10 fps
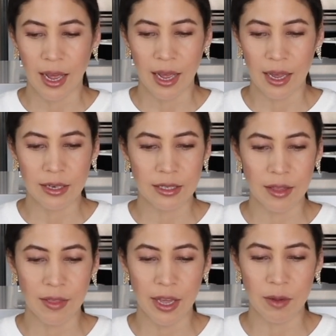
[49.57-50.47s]
And
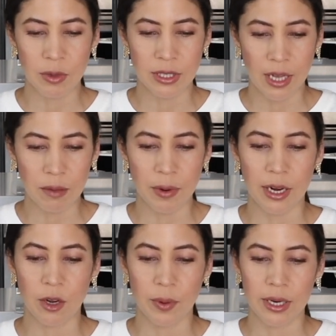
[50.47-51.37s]
they were
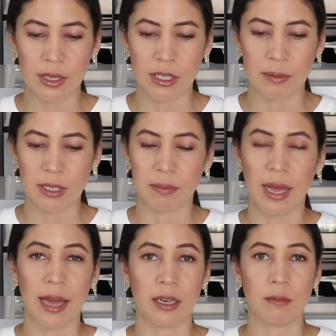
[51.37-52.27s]
celebrating Queen Elizabeth's
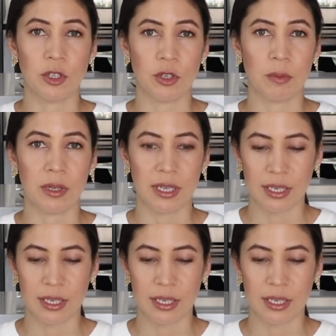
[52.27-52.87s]
Platinum Jubilee